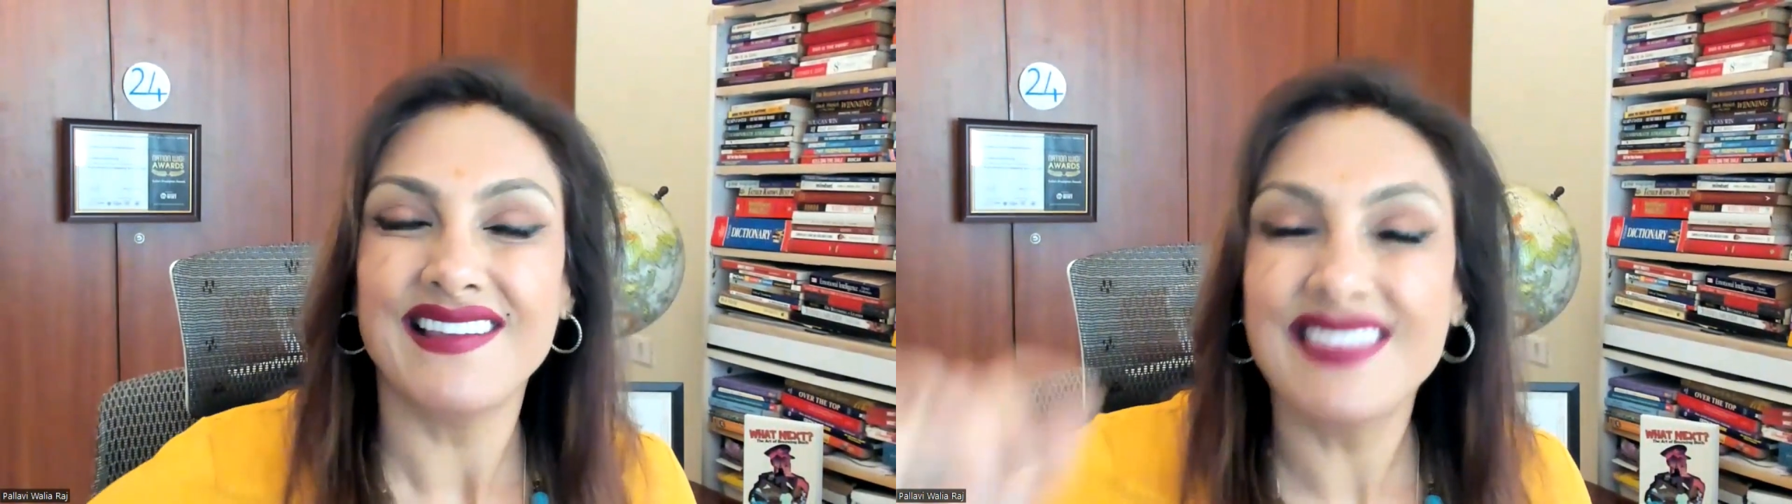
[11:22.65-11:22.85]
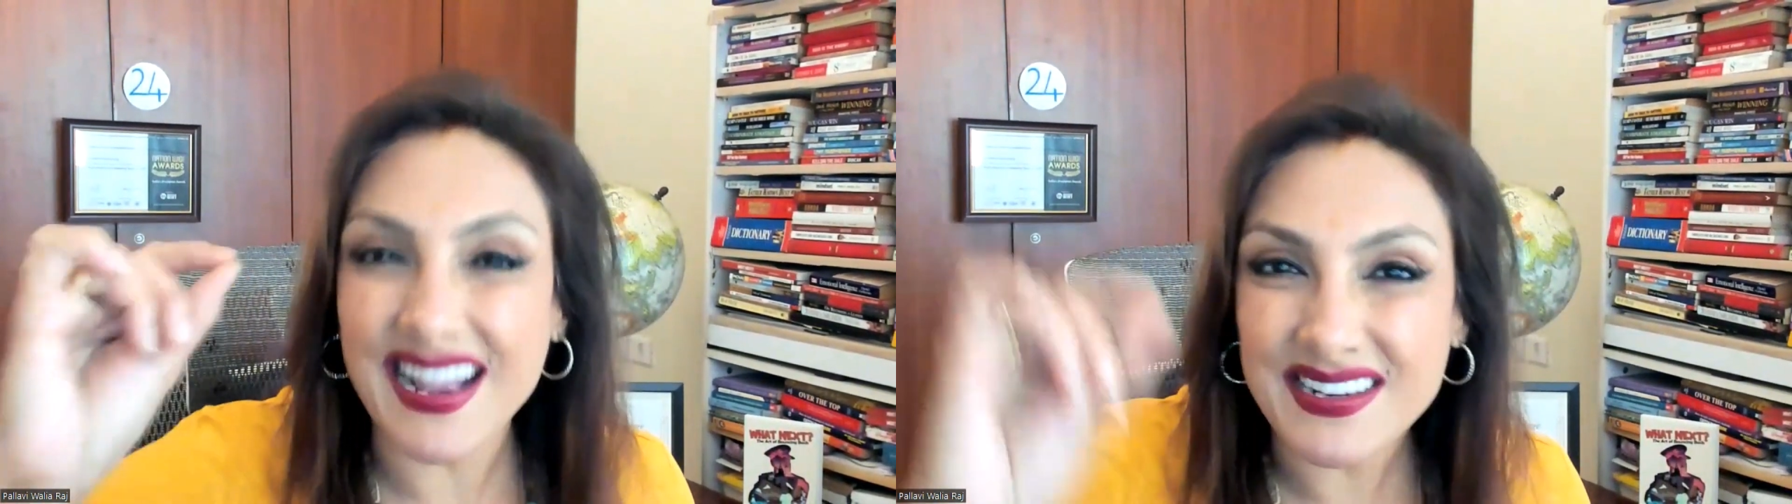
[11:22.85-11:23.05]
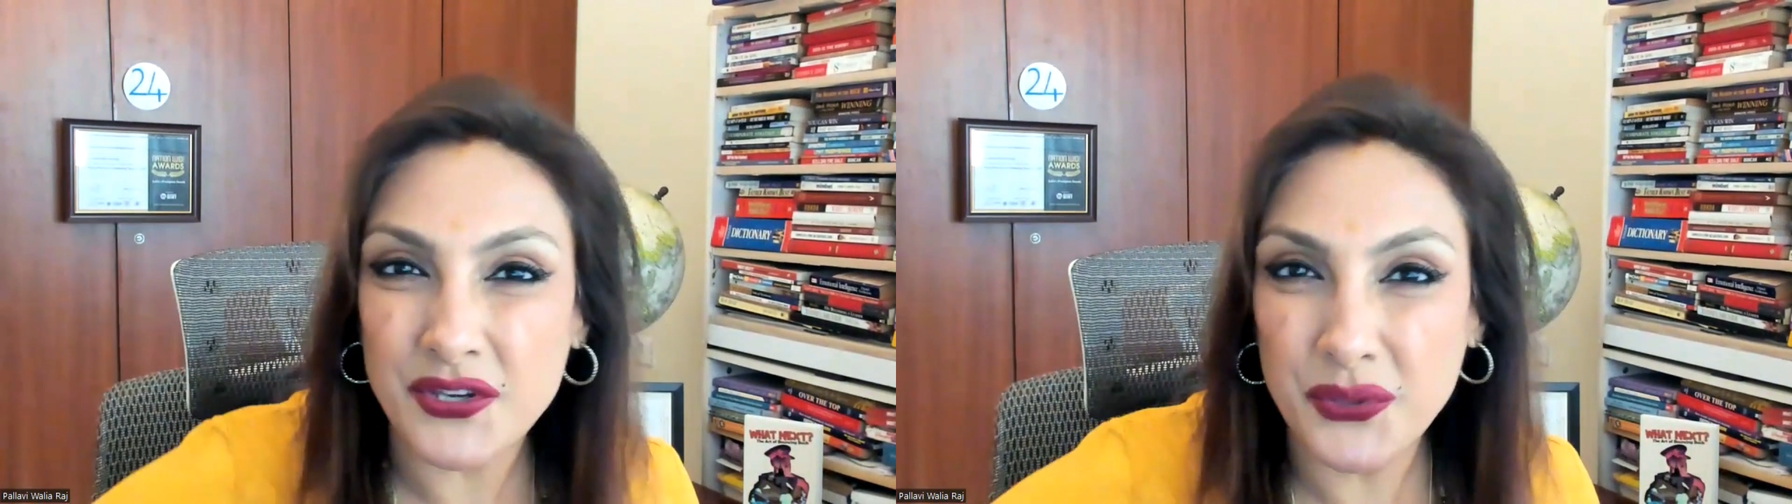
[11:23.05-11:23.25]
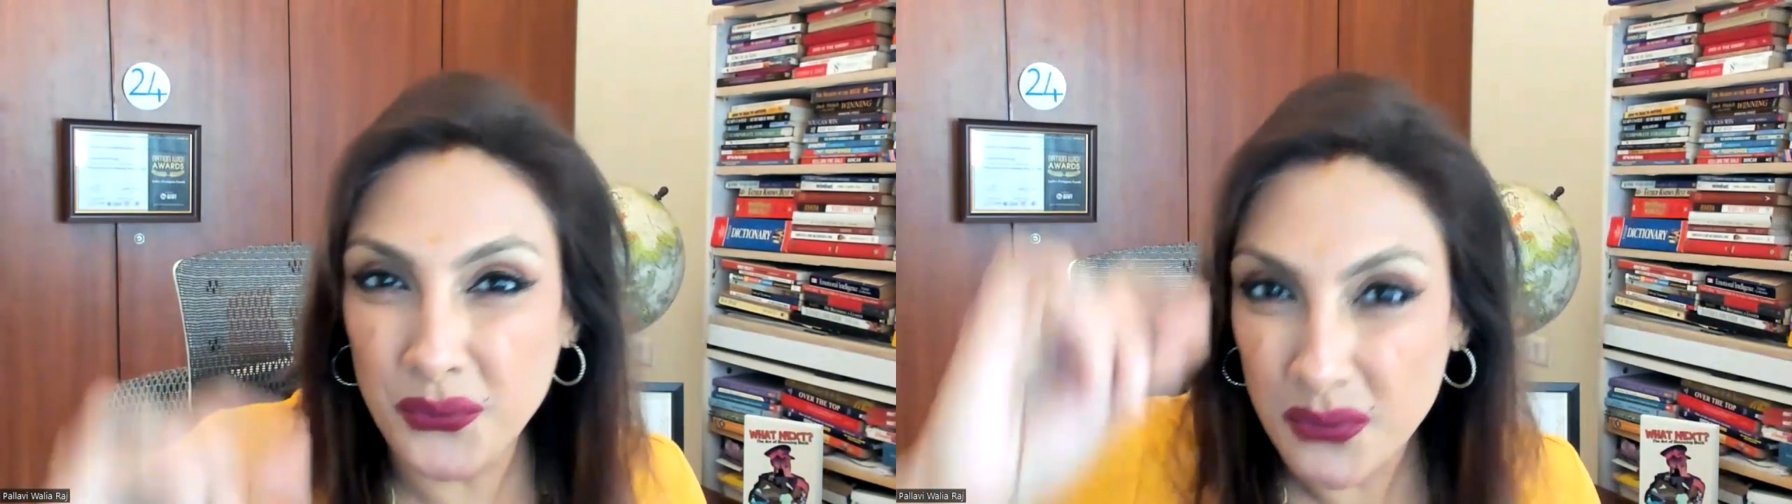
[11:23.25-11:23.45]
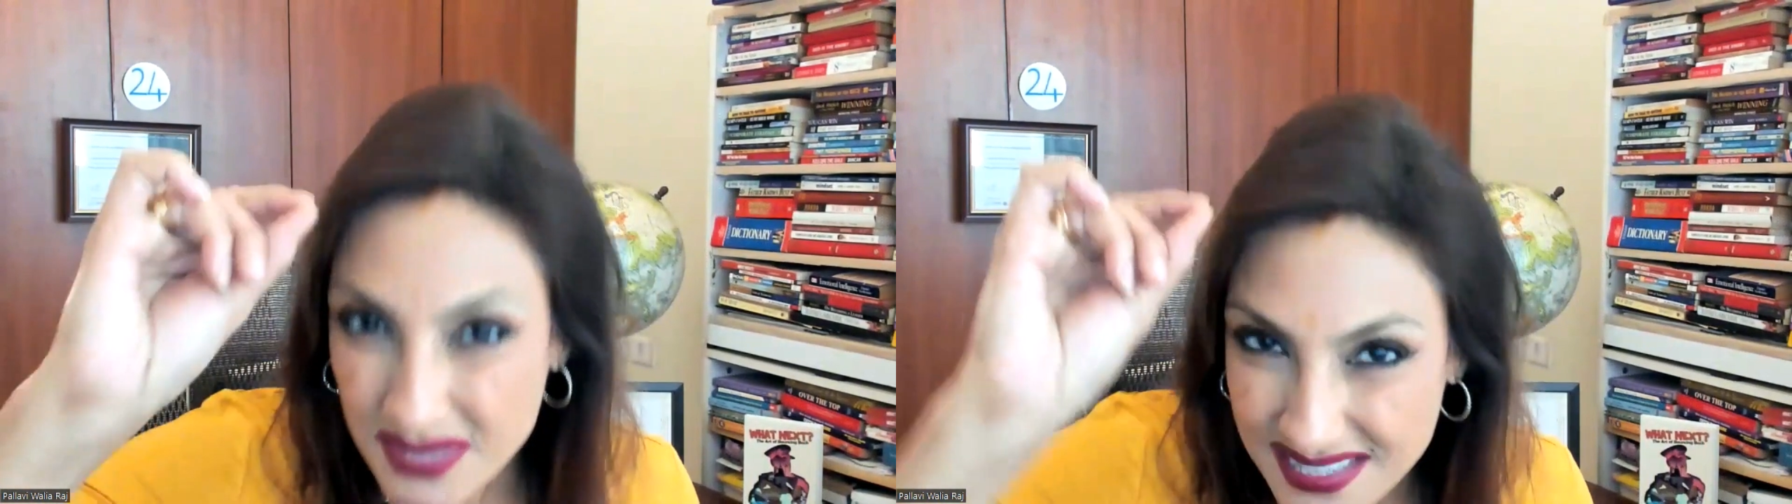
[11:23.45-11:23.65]
that
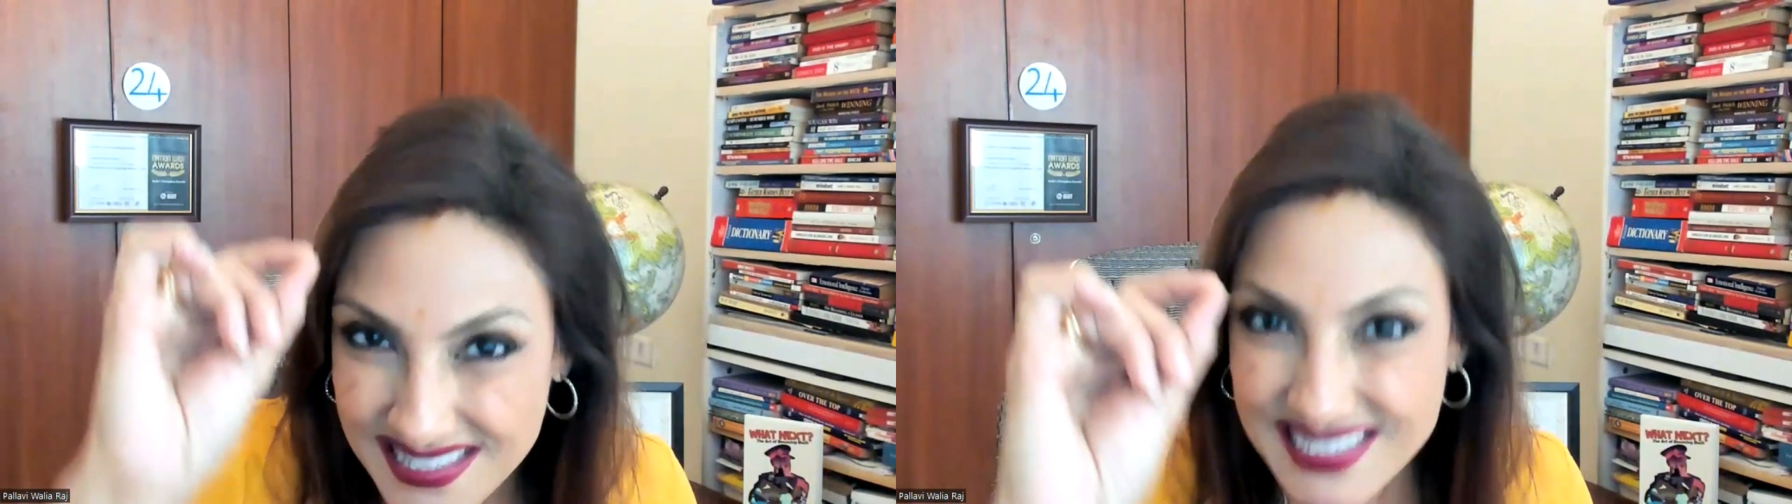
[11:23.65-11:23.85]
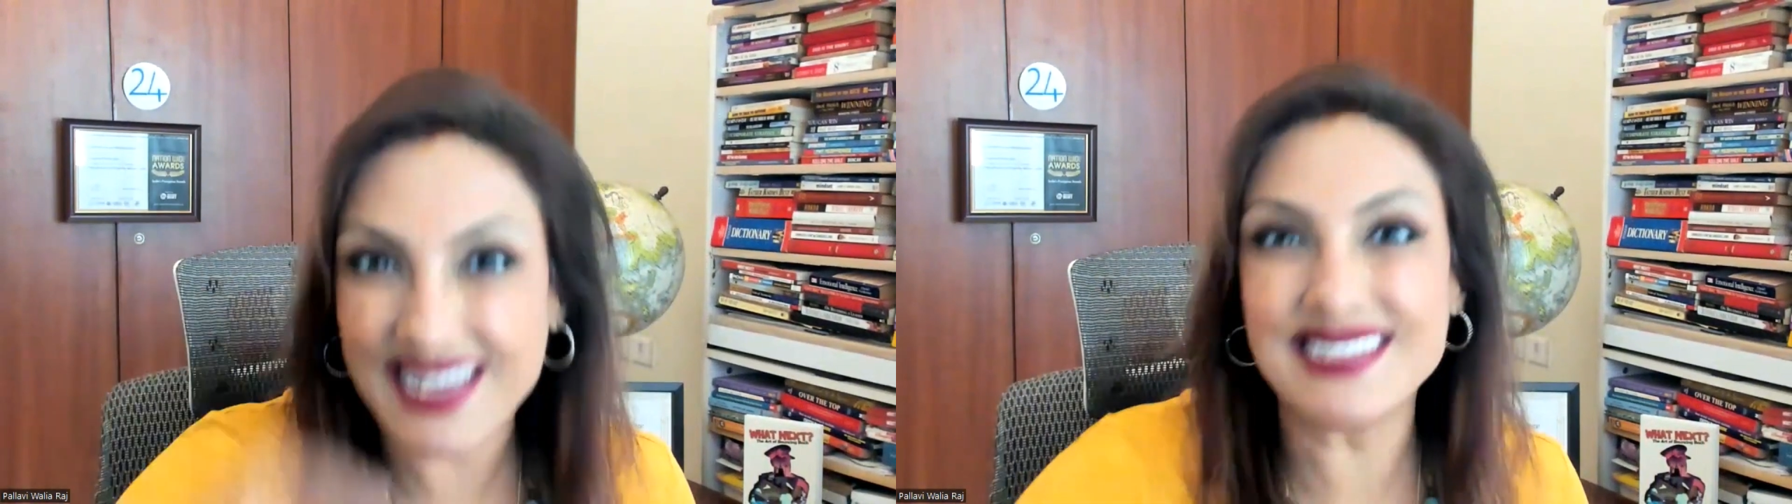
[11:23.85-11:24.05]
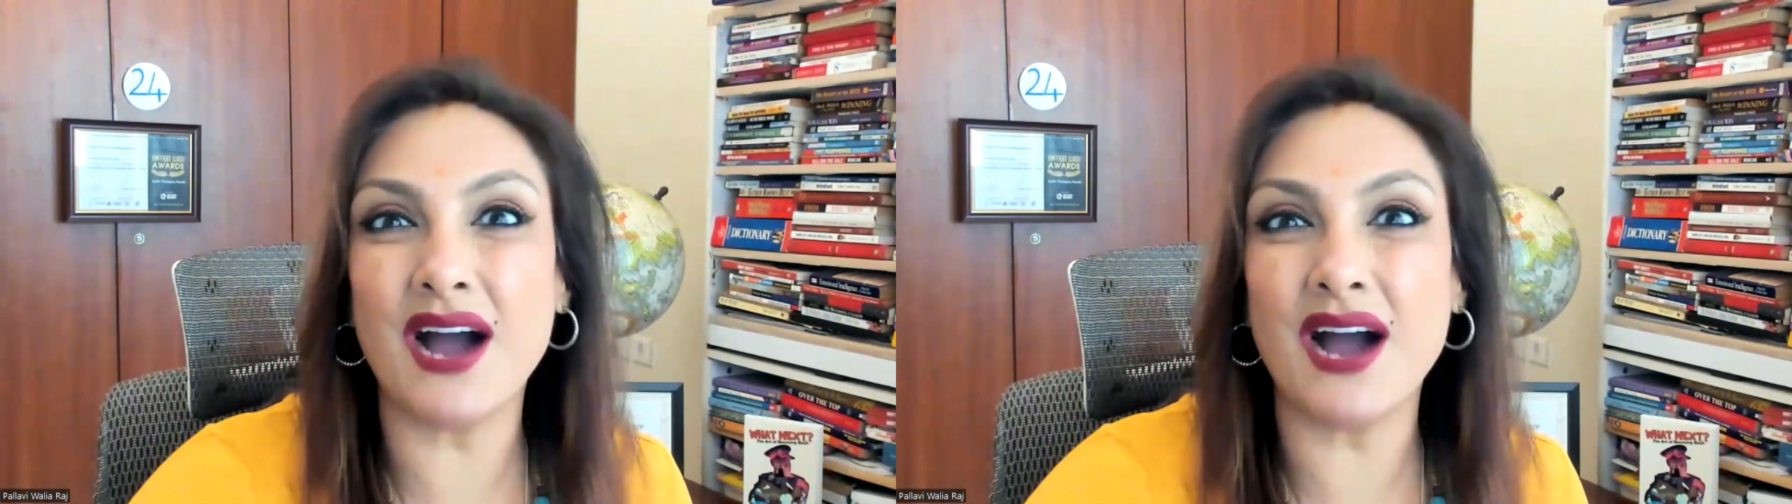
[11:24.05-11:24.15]
you set